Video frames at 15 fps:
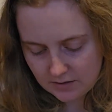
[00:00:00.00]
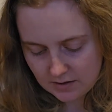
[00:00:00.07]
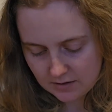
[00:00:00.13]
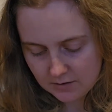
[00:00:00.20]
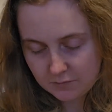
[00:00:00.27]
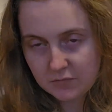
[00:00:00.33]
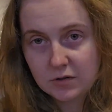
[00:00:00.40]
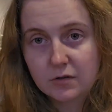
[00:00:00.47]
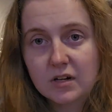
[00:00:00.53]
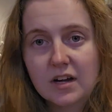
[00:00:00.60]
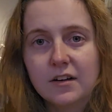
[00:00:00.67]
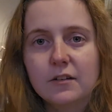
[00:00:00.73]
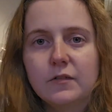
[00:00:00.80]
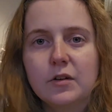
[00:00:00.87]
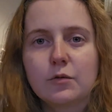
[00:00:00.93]
Um, you're
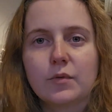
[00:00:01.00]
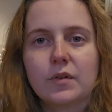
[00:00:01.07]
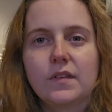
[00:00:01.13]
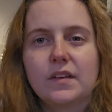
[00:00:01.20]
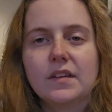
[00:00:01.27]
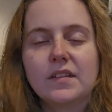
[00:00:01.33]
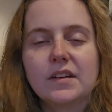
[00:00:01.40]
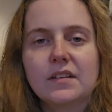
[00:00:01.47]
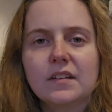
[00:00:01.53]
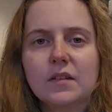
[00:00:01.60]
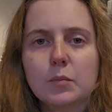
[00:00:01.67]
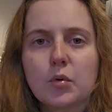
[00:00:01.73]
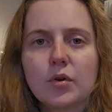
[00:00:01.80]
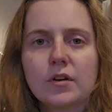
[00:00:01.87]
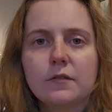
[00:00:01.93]
kind of in a
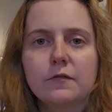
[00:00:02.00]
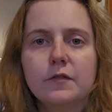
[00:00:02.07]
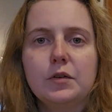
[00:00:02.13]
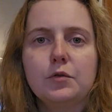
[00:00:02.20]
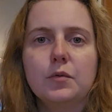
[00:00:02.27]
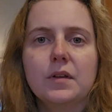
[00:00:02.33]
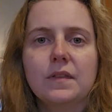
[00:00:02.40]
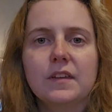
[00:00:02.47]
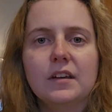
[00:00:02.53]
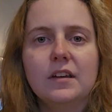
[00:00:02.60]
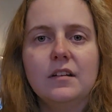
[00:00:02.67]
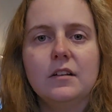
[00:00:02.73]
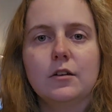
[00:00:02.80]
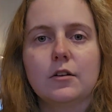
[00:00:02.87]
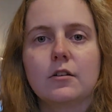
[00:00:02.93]
resistance point of view with
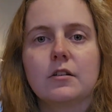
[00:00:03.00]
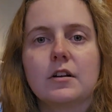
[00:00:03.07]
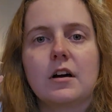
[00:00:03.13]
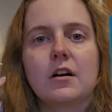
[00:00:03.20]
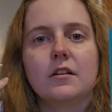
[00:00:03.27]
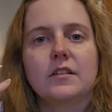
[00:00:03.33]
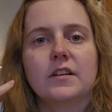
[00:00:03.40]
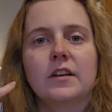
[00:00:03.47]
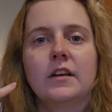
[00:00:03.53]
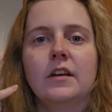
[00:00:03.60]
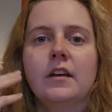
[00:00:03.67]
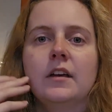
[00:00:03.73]
it. You're not...